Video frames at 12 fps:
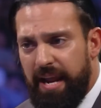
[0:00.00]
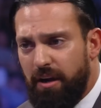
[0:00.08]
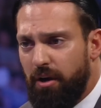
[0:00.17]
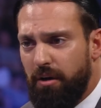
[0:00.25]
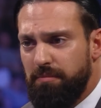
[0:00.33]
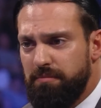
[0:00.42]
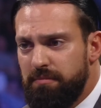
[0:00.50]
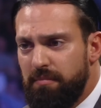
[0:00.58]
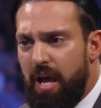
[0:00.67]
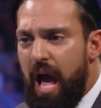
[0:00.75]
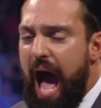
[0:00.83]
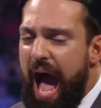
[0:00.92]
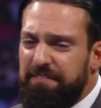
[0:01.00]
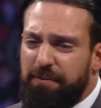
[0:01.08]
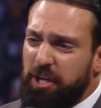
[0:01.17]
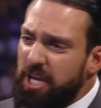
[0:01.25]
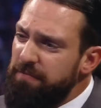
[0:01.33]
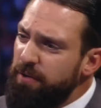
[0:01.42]
anger. I
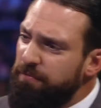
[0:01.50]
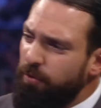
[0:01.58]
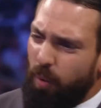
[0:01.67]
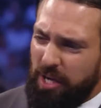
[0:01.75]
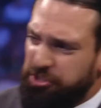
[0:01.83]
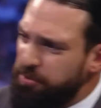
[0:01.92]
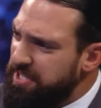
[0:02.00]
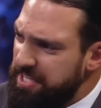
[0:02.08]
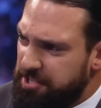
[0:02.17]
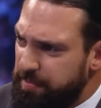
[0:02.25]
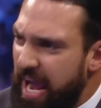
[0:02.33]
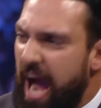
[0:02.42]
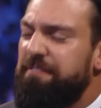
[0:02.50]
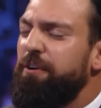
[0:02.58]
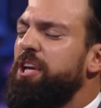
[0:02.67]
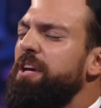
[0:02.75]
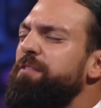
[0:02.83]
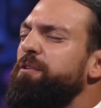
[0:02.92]
forgive you for what you did to me. I
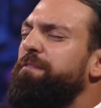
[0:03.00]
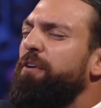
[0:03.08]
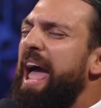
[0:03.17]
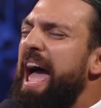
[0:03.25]
forgive you for